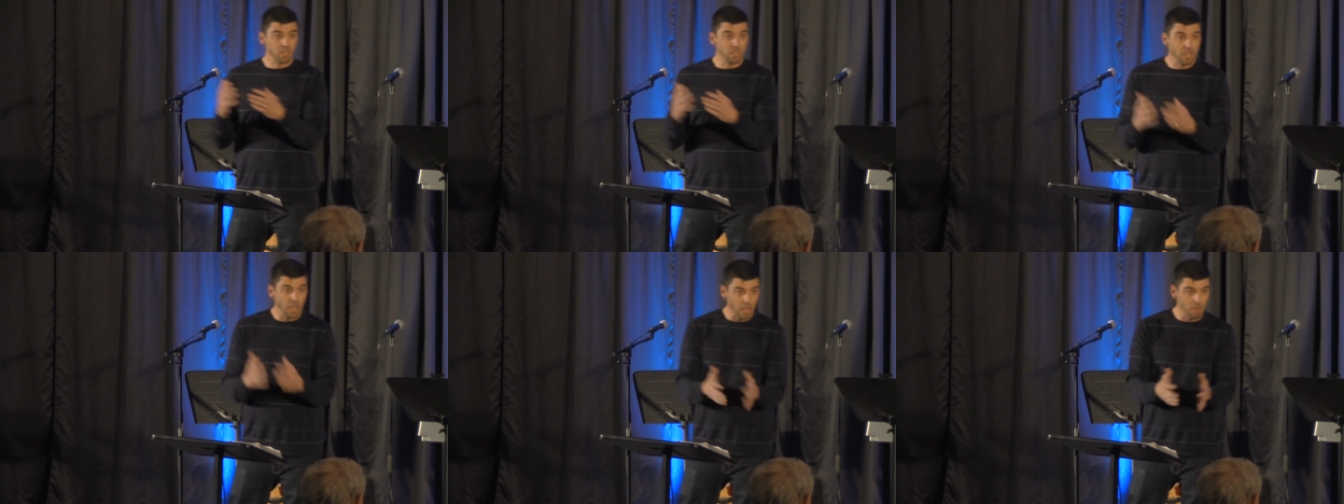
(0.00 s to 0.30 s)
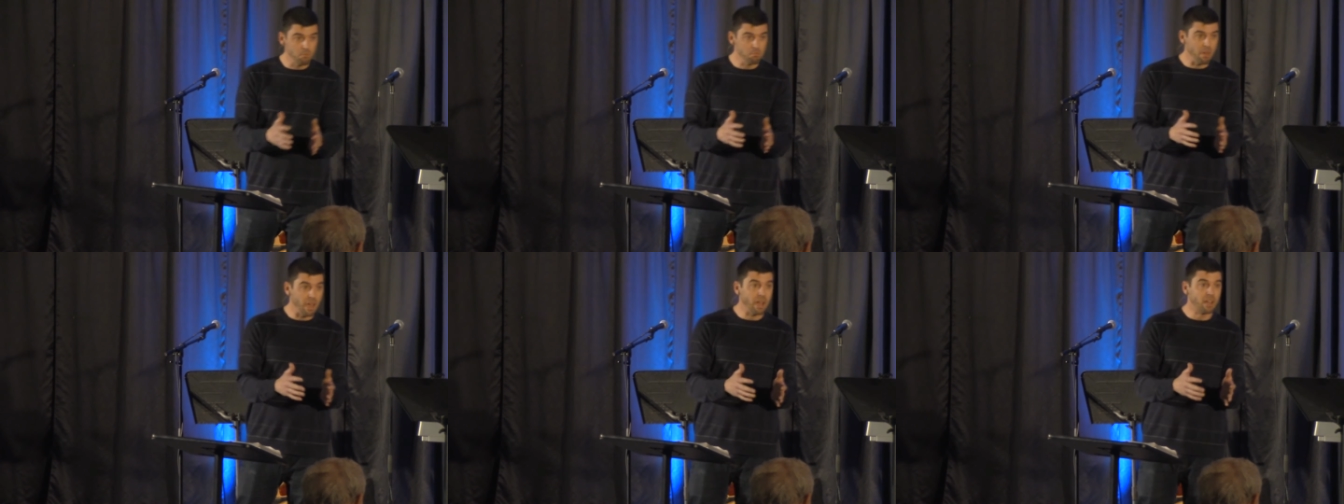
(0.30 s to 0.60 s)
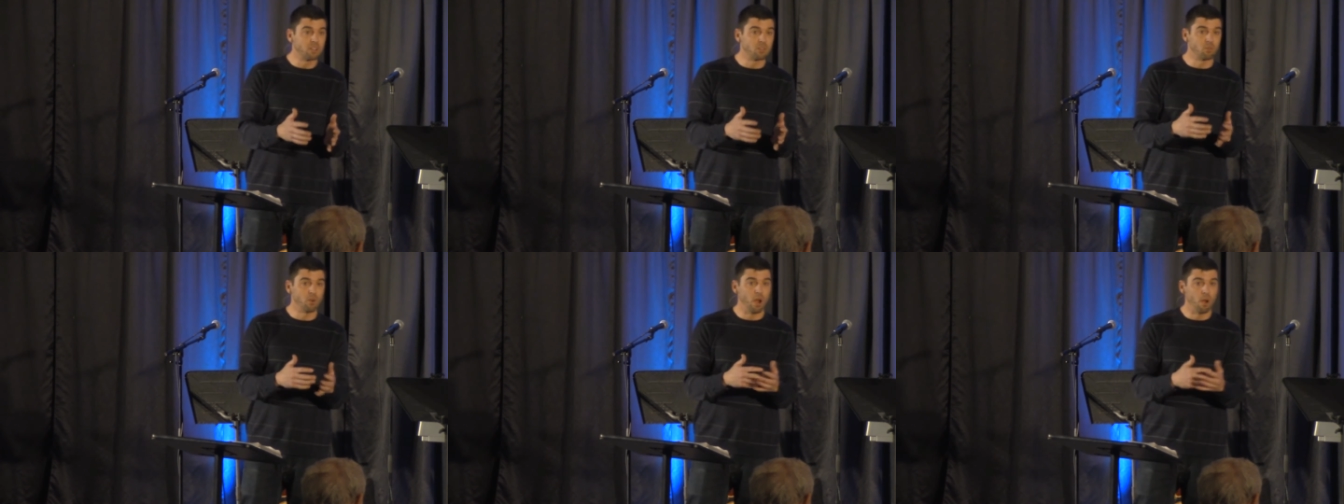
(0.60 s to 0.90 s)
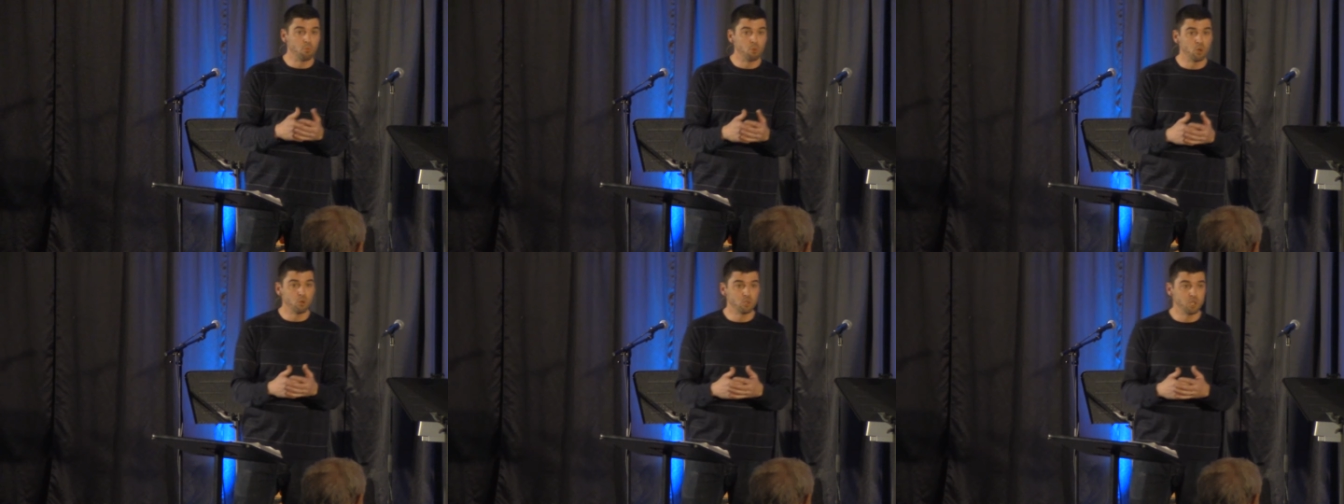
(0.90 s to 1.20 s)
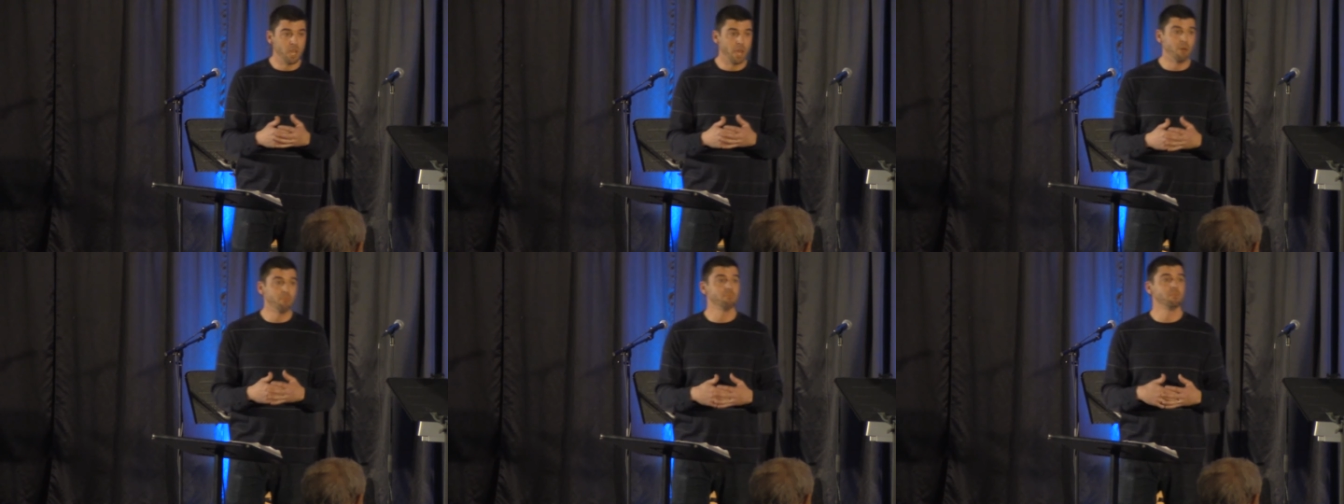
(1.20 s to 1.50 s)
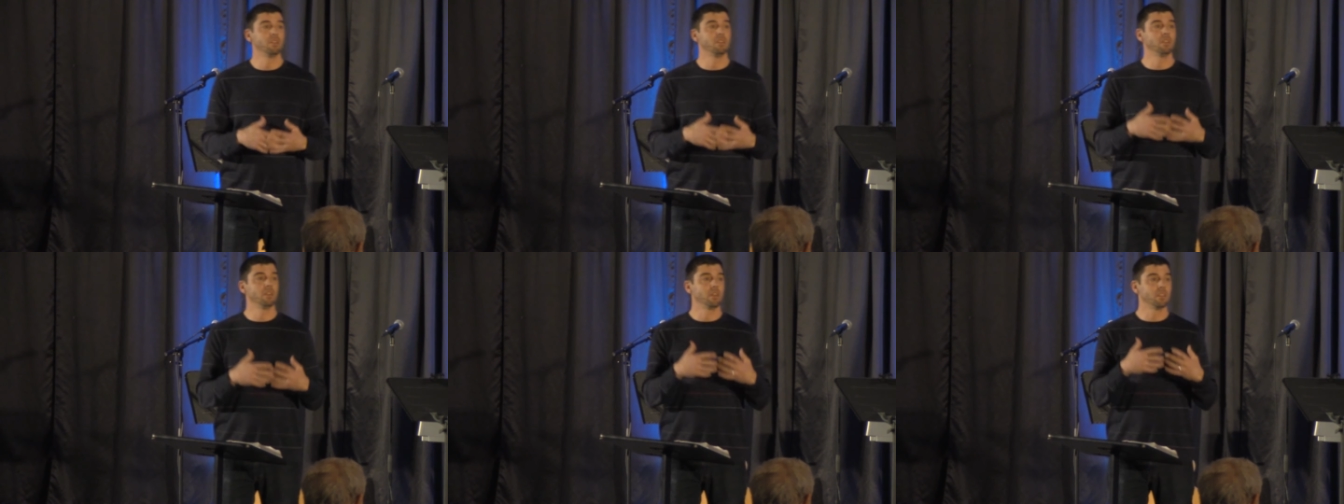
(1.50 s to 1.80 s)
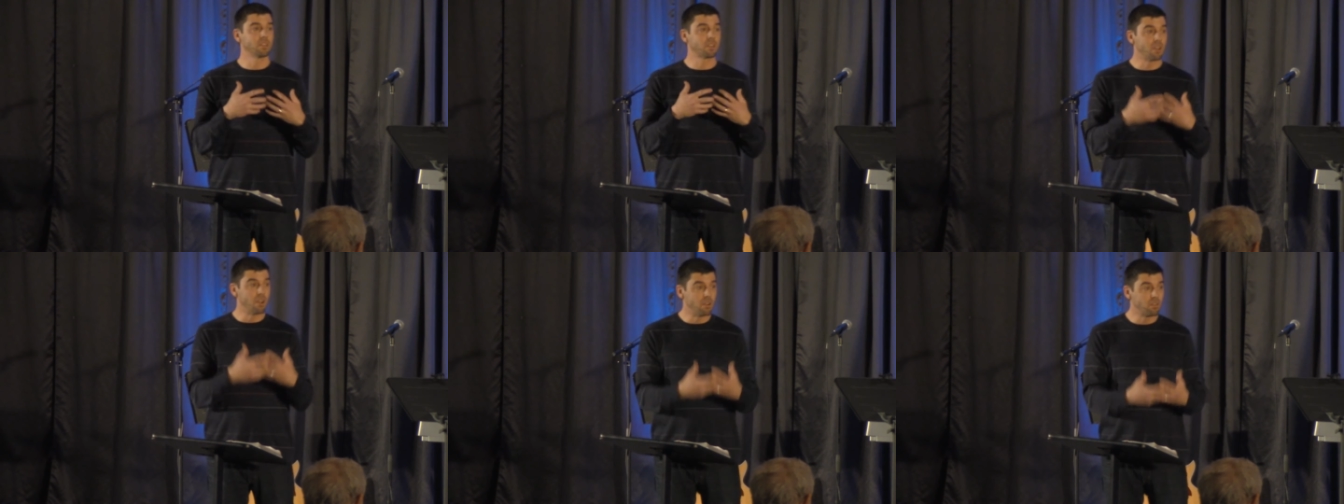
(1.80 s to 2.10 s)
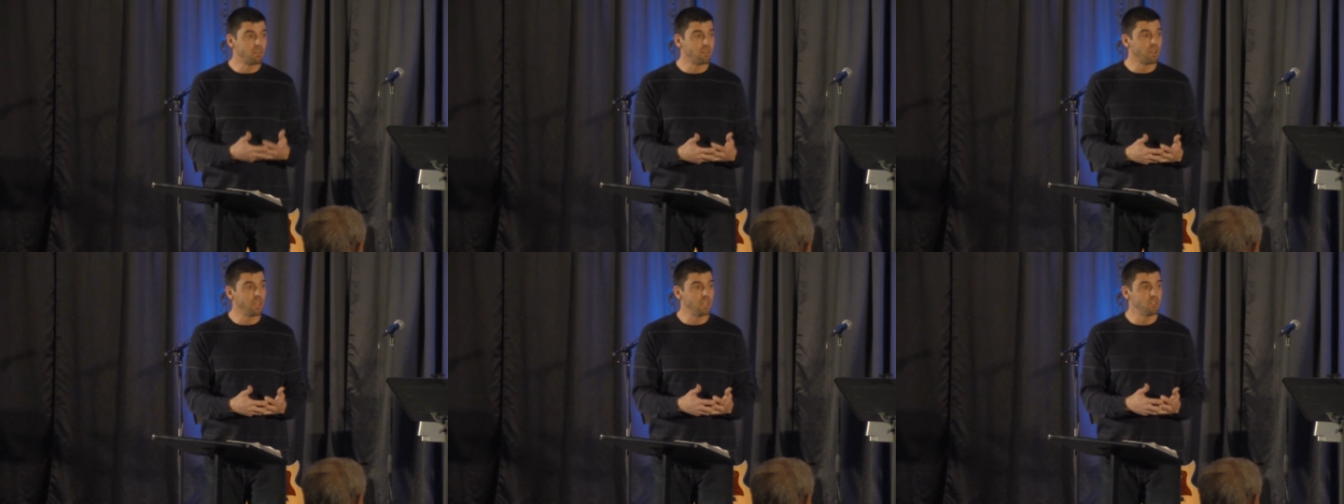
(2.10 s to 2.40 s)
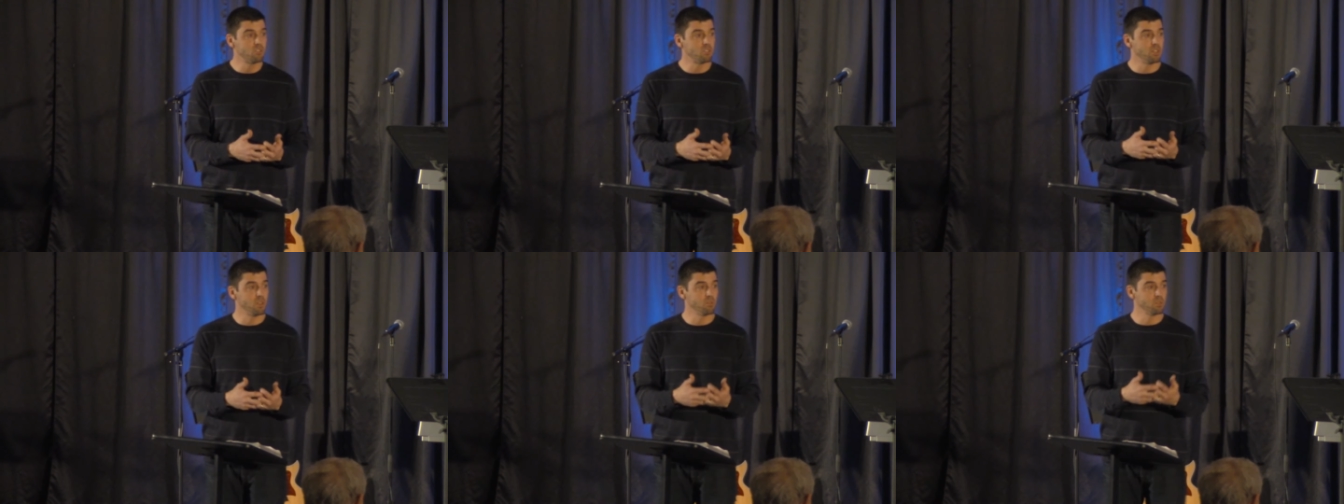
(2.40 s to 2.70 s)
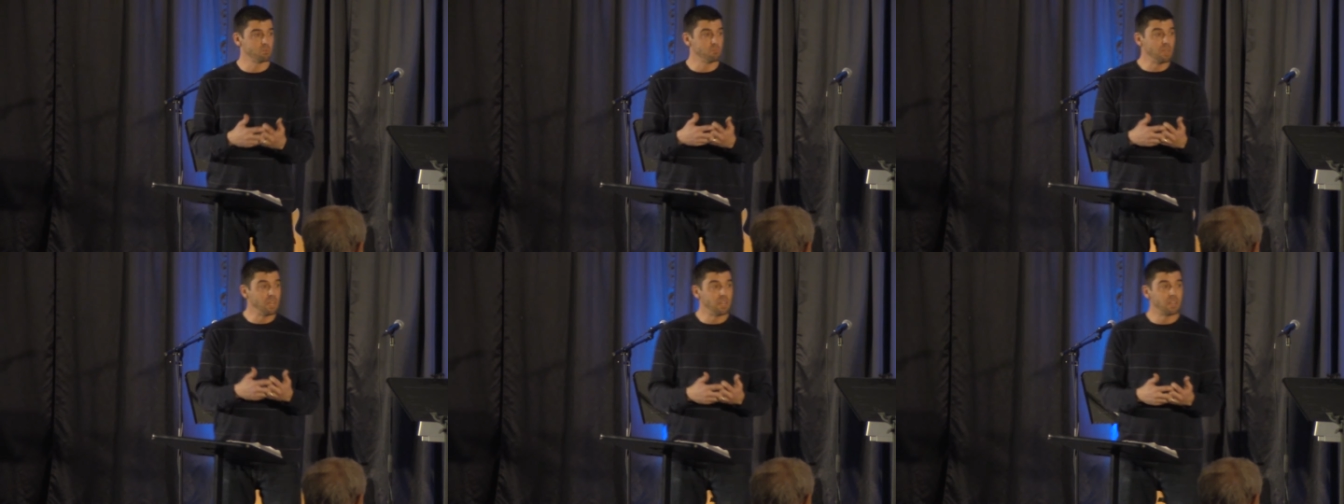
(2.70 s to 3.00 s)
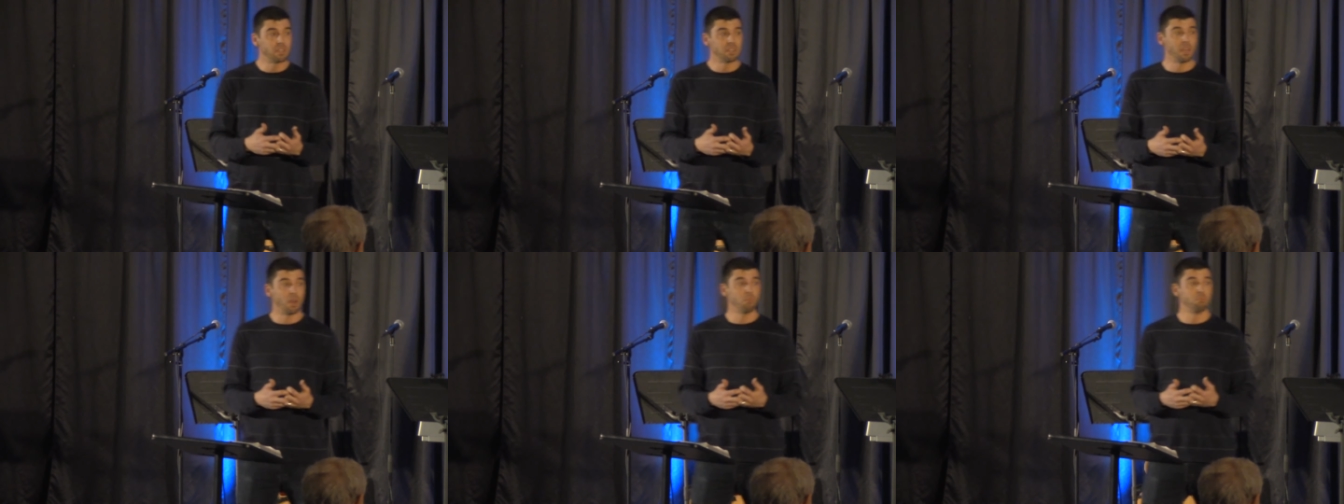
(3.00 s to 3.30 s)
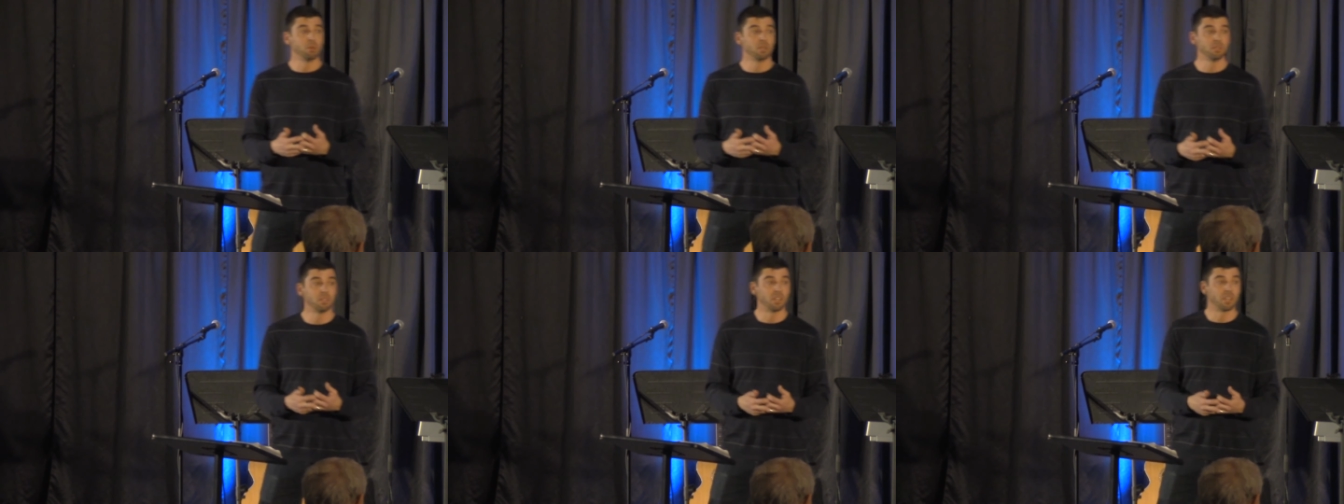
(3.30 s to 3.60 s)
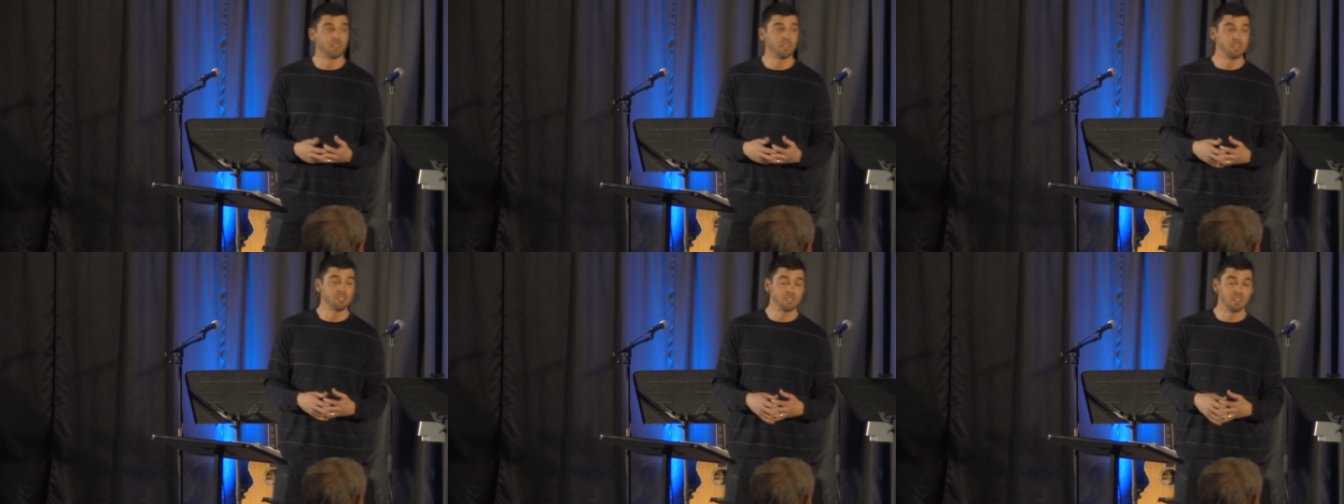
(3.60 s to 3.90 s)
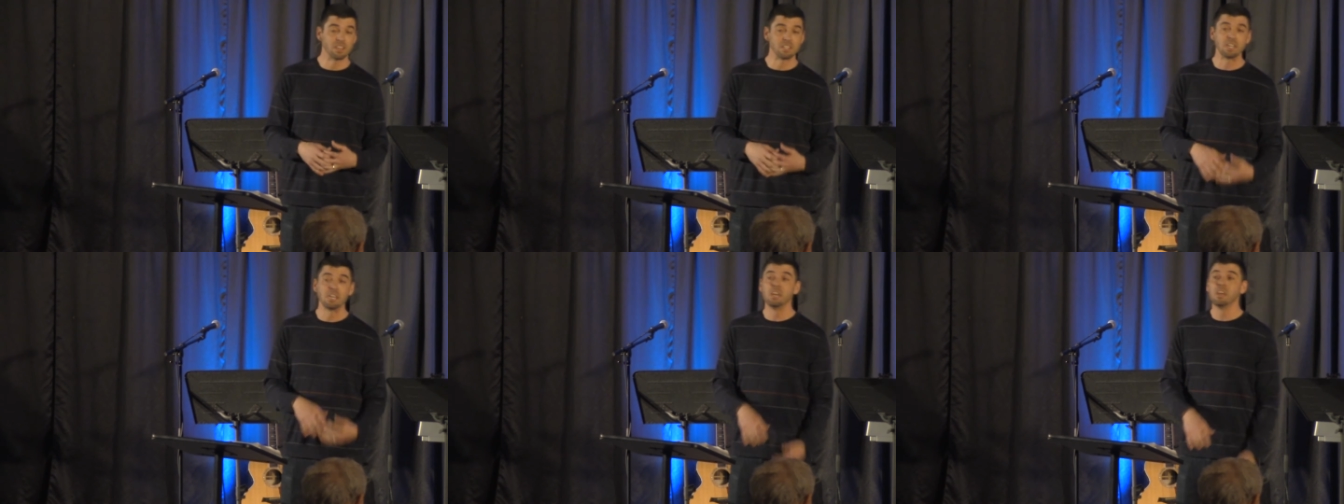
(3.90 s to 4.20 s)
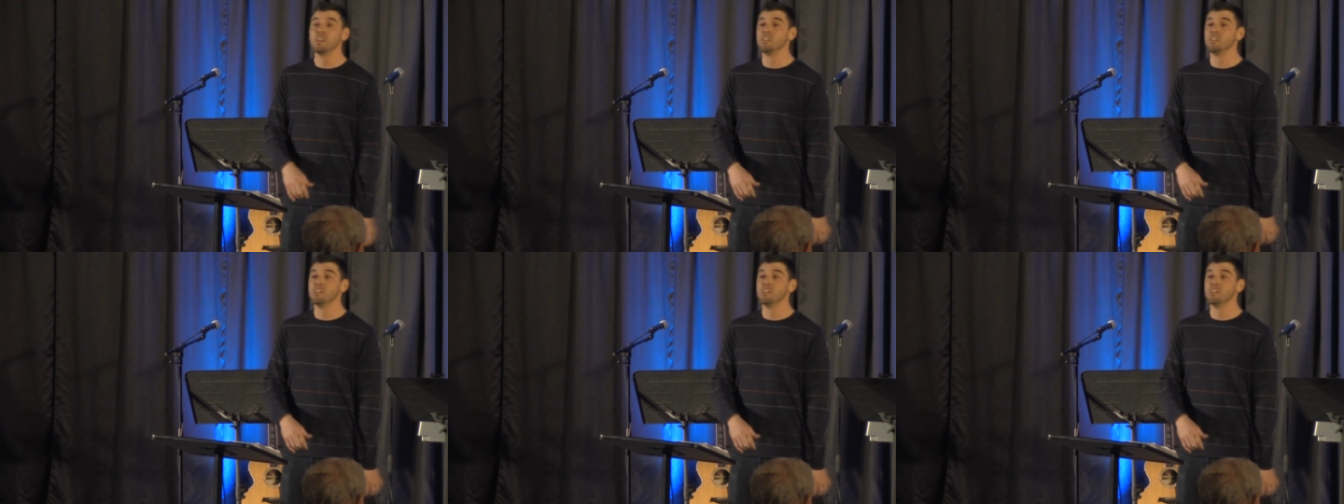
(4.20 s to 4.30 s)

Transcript: came back to Robert Chapman and the congregation that was meeting in that building, and they said,